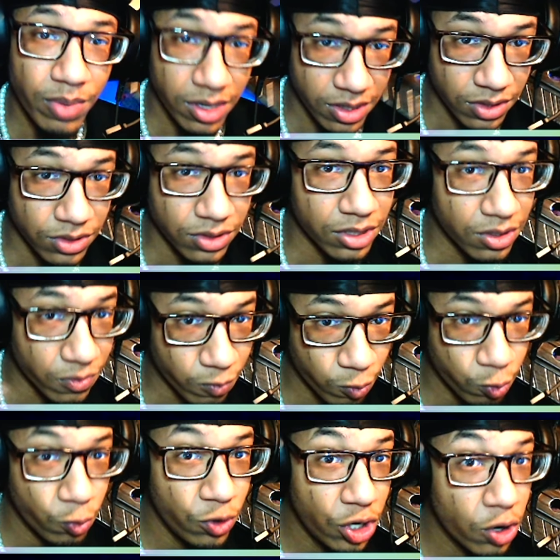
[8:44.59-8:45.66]
because you're gonna
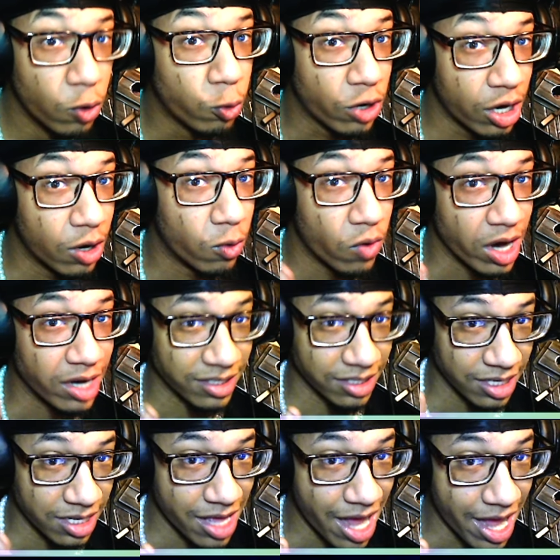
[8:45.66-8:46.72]
you're gonna want to
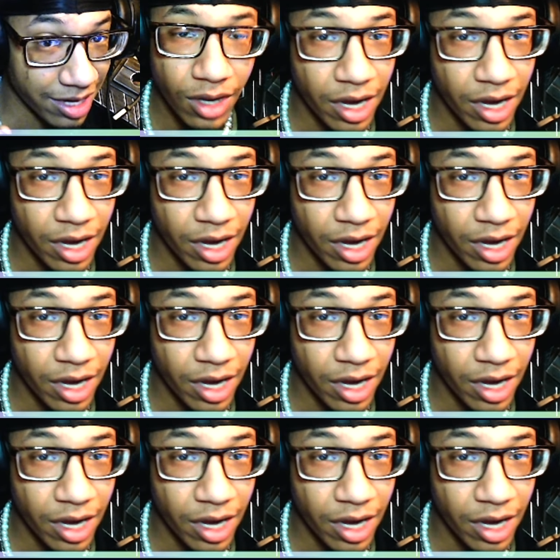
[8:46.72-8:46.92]
see that.